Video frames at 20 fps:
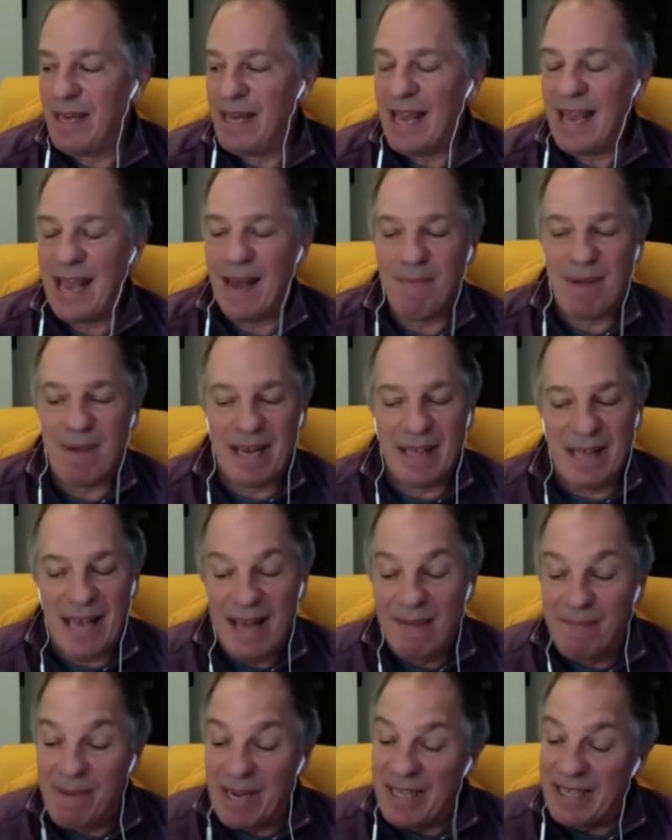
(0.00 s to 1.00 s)
And
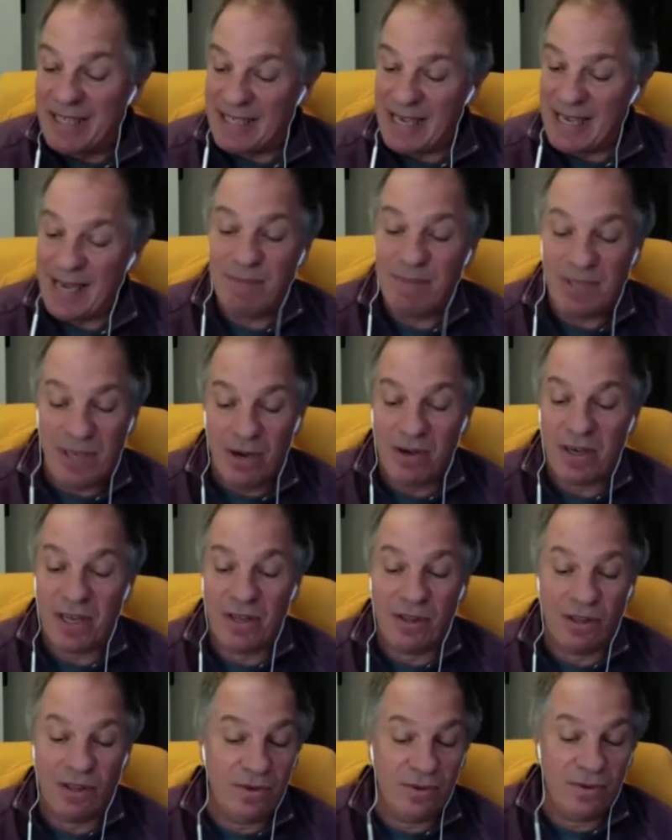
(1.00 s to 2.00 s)
by the same token,
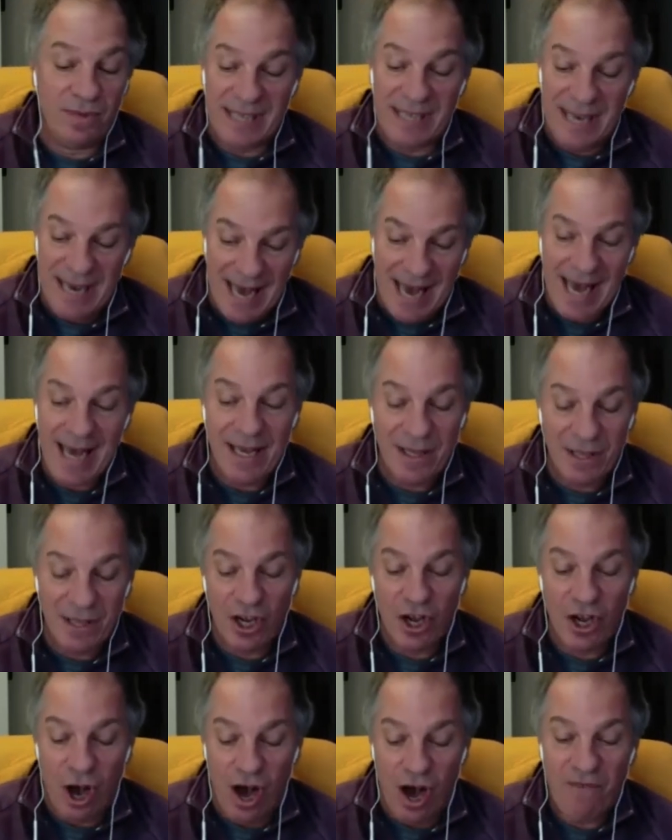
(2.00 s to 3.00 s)
Lou is not in the
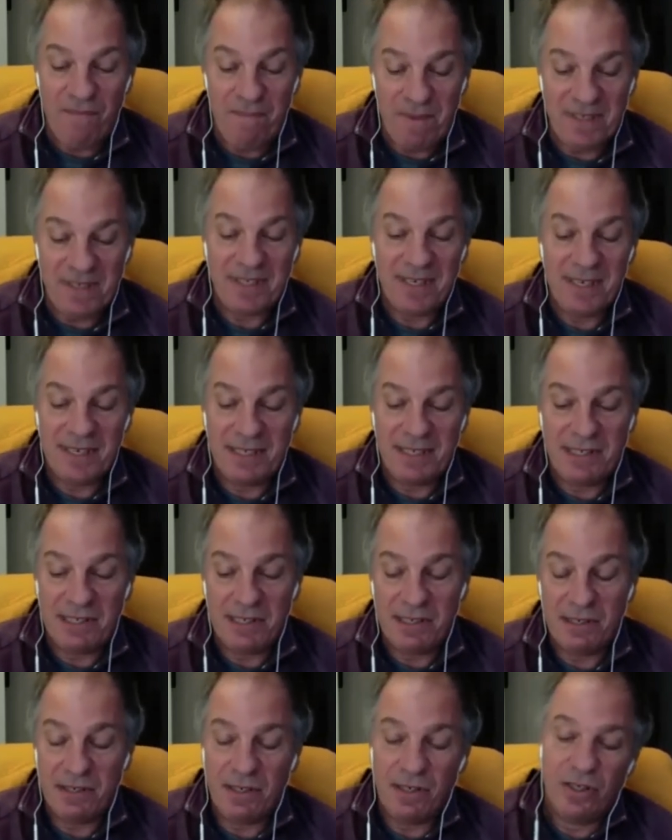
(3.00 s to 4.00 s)
golf business.
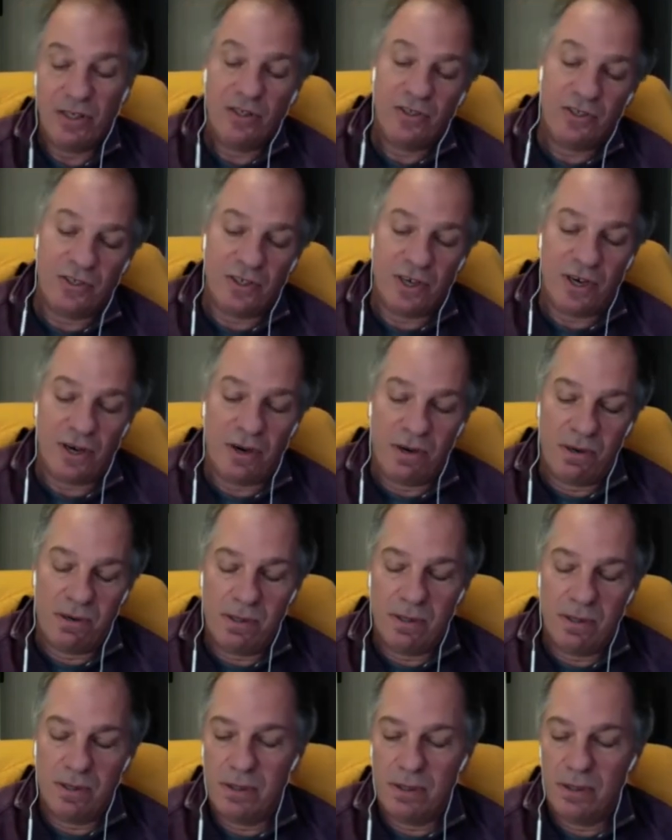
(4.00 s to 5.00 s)

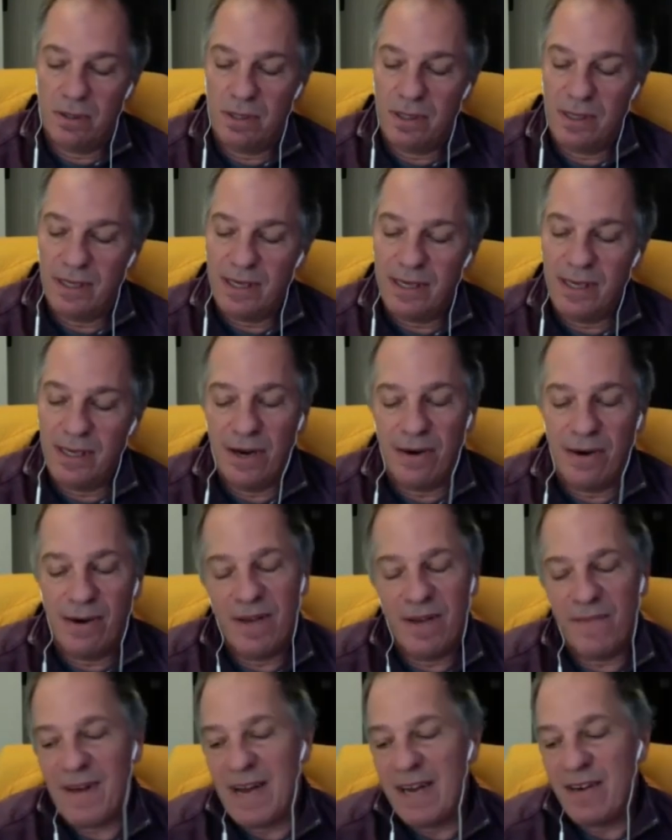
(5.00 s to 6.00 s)
So,
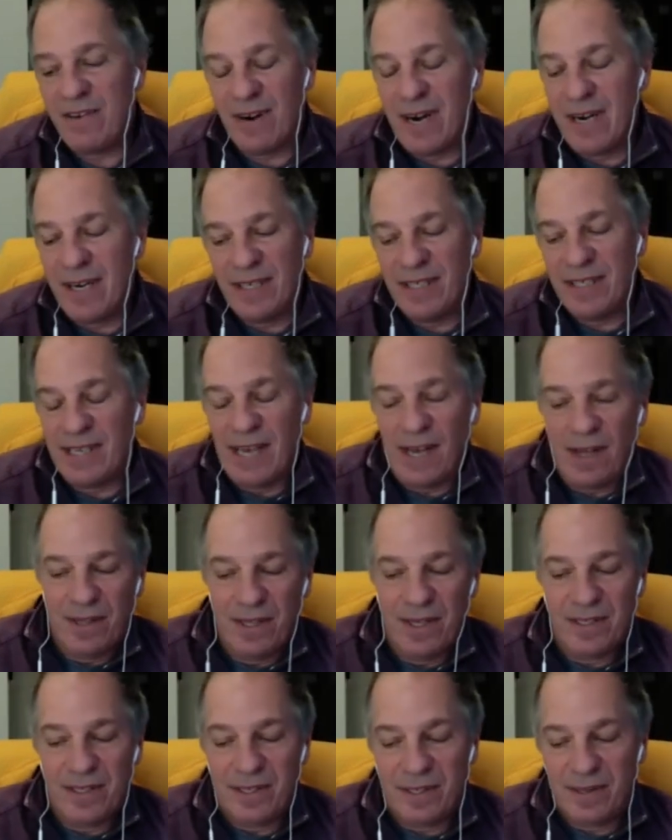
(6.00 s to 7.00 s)
if I tried to sell
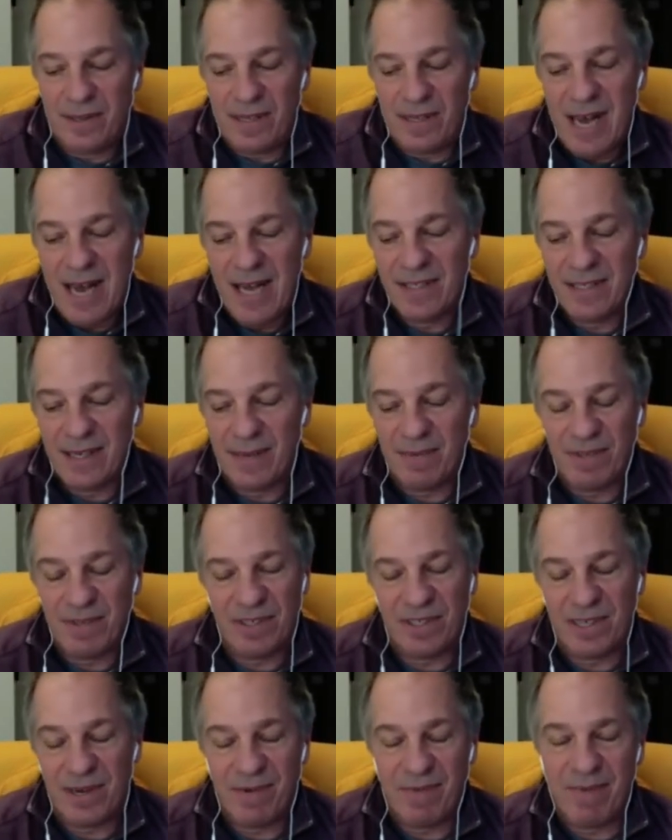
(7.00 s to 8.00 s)
this concept to
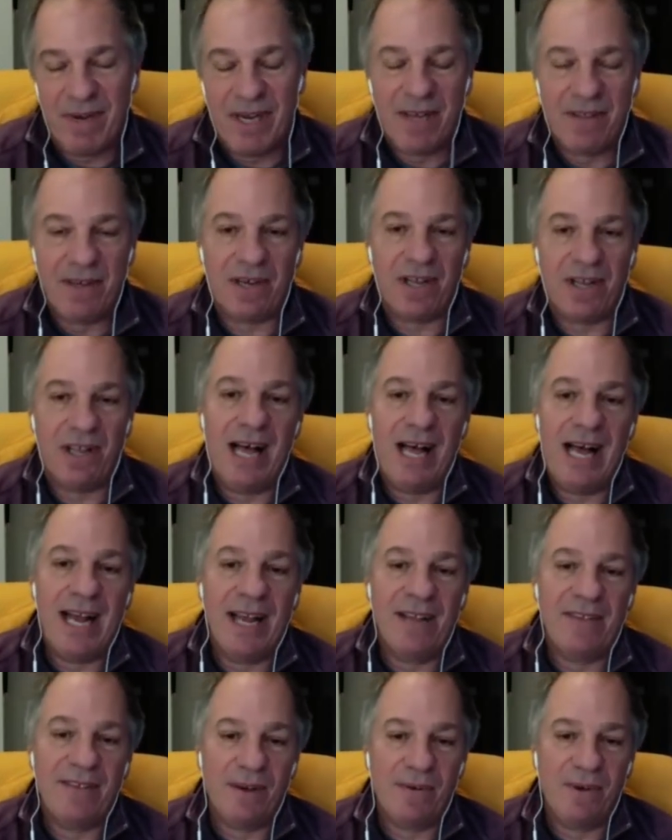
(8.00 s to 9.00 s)
some of my other
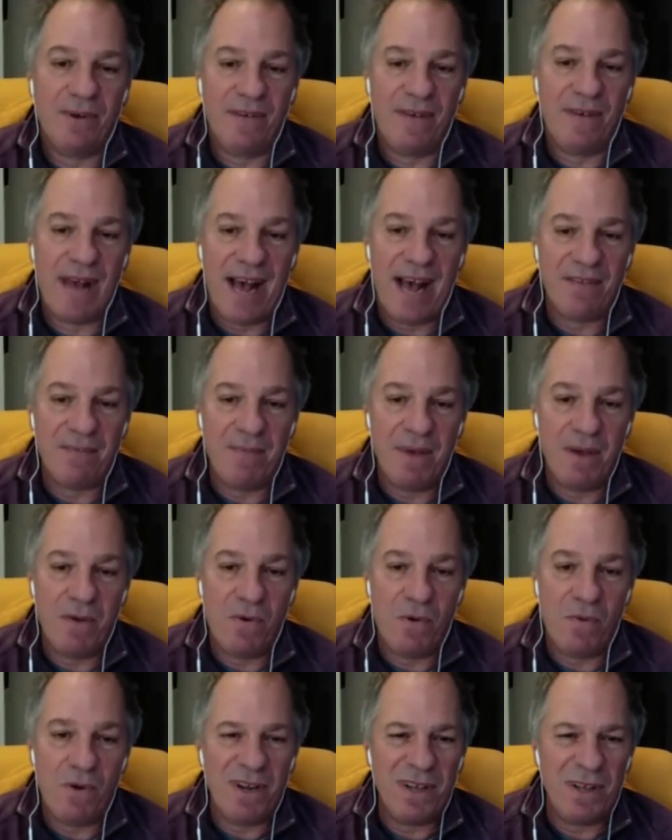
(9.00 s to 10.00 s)
clients, they would have asked me,
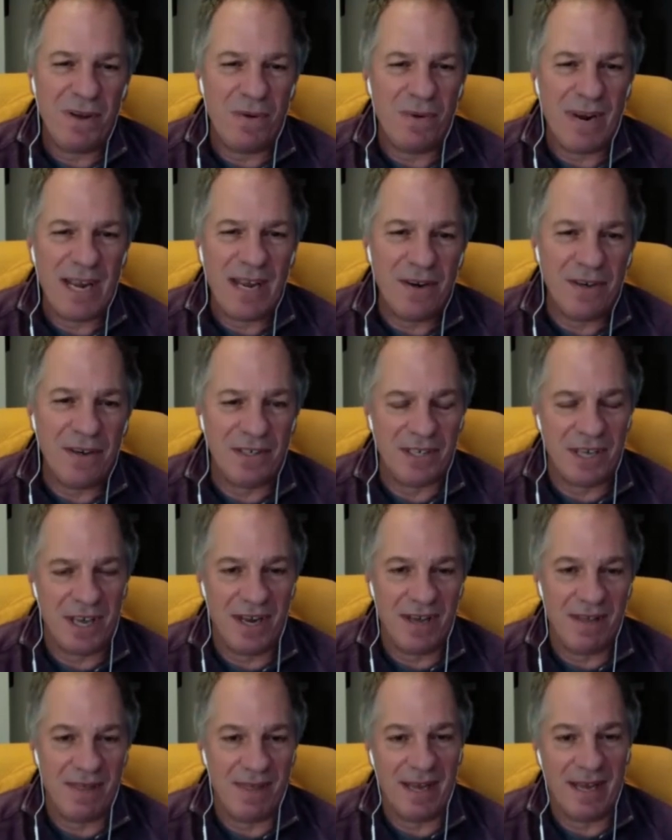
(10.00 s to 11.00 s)
well, what are the raters going
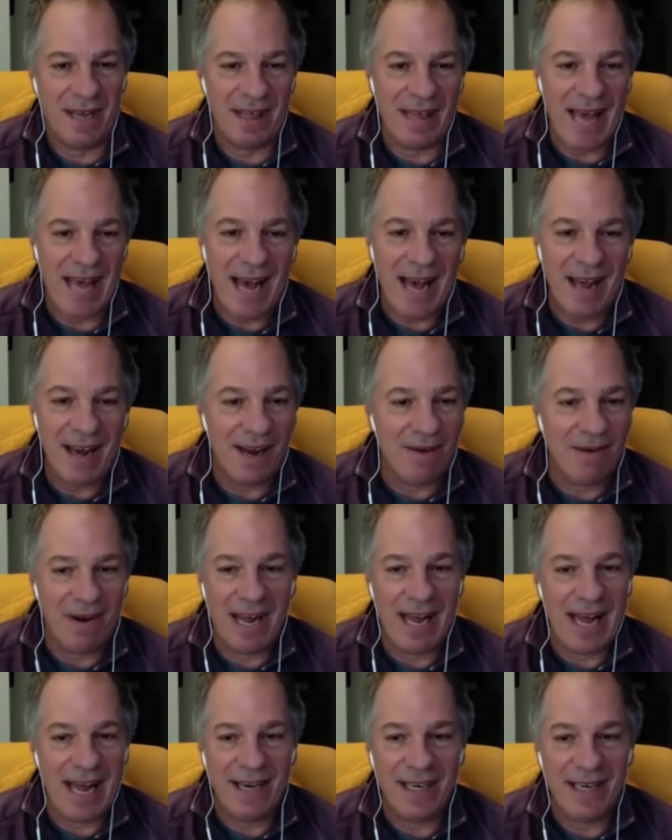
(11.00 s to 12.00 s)
to think of that? And I would
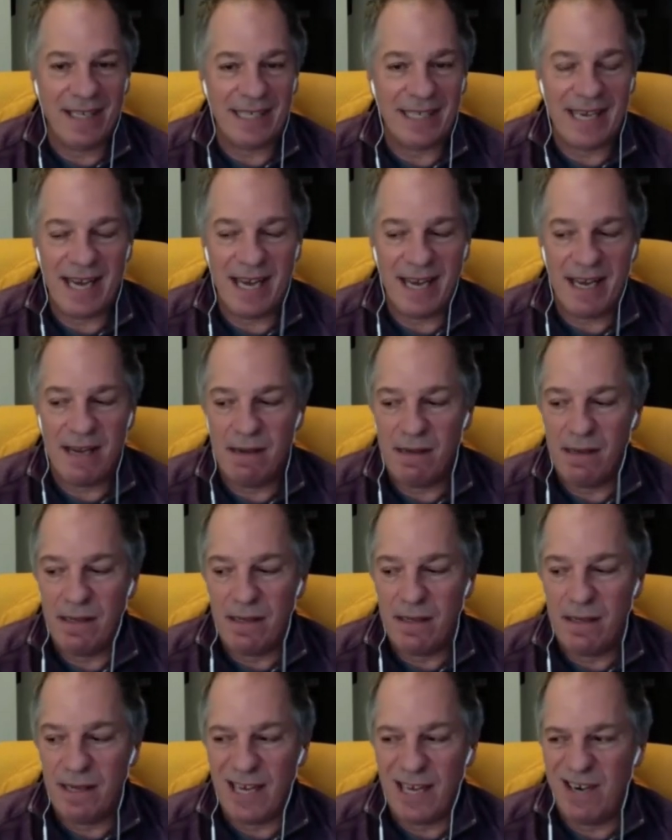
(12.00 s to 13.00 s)
have had to say,
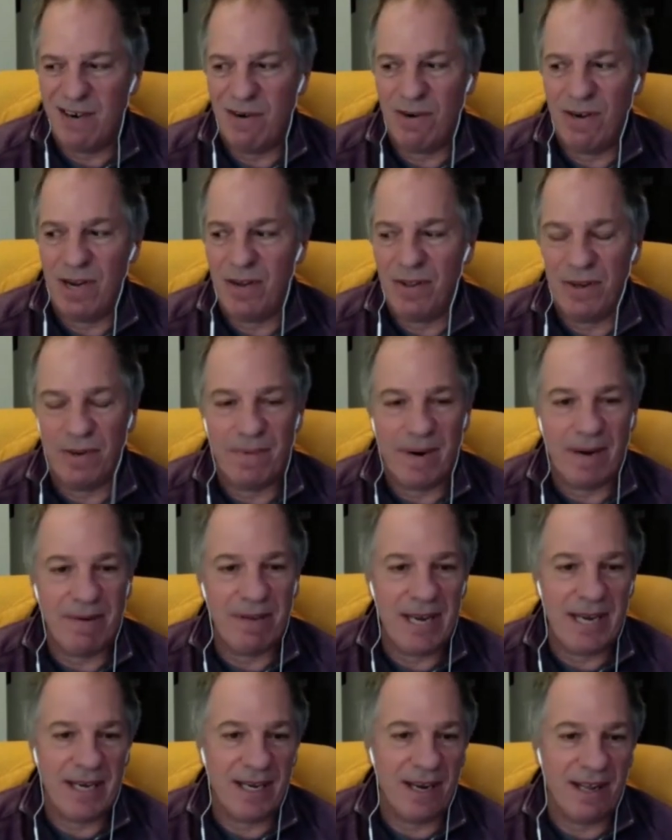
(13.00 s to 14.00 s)
I don't know. They're probably
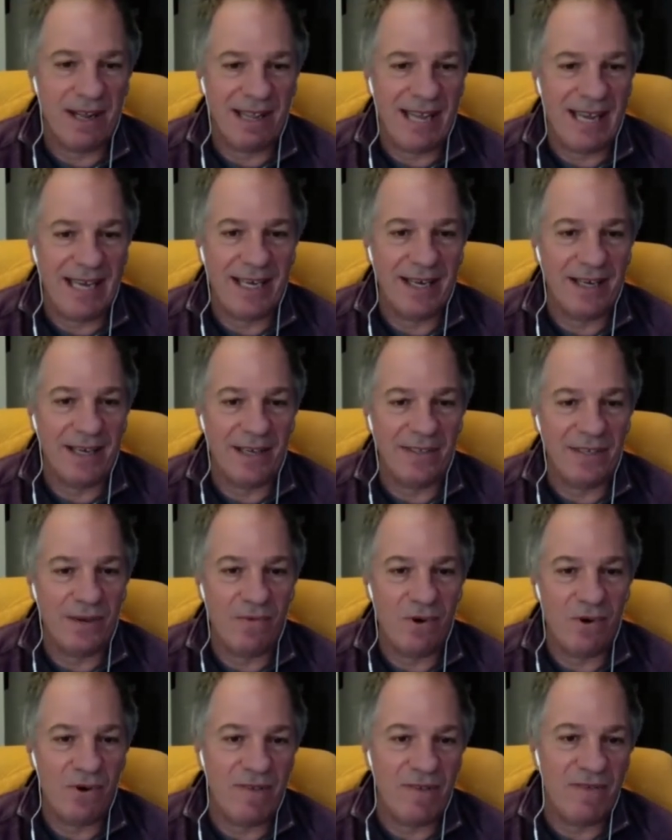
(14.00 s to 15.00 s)
not going to like it because they
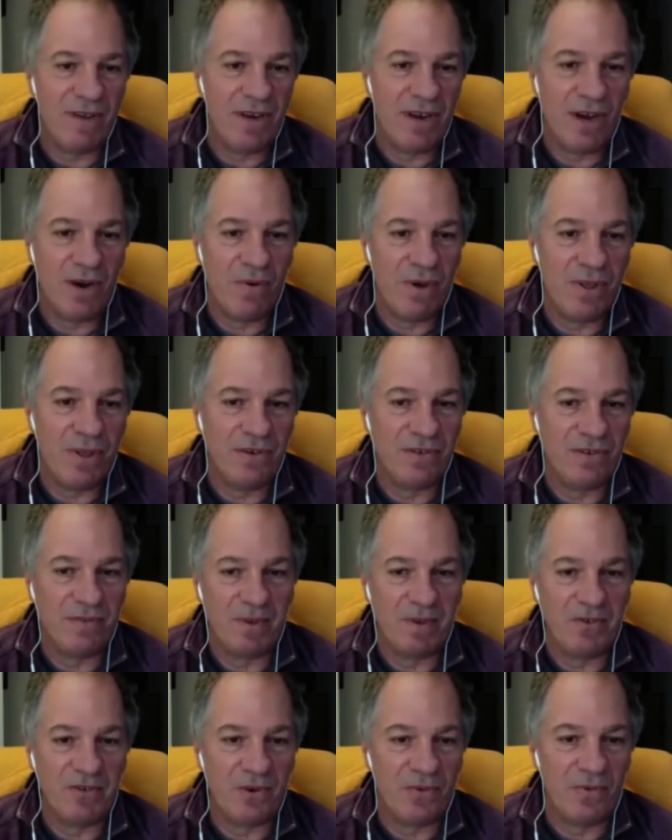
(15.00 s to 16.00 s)
won't even know what they're
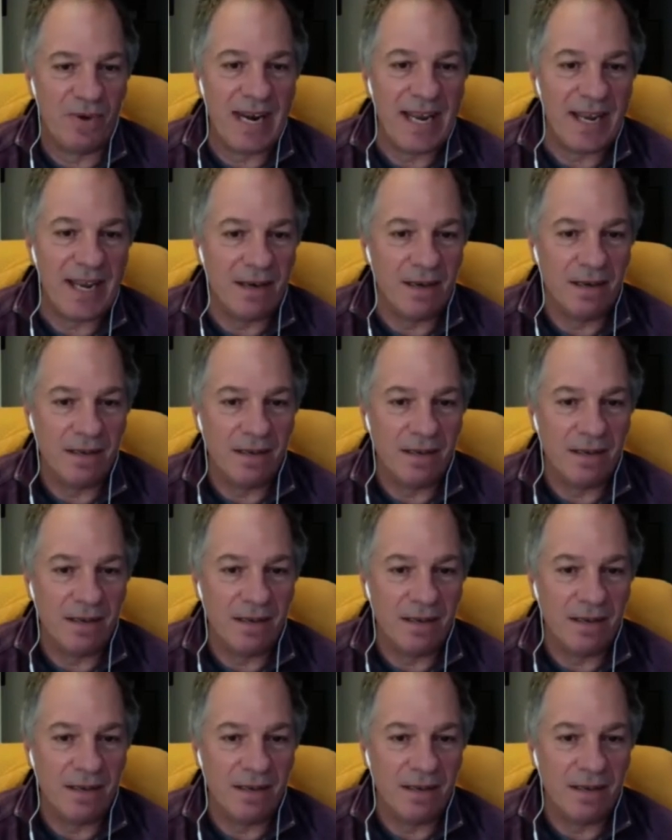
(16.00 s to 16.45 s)
supposed to rate.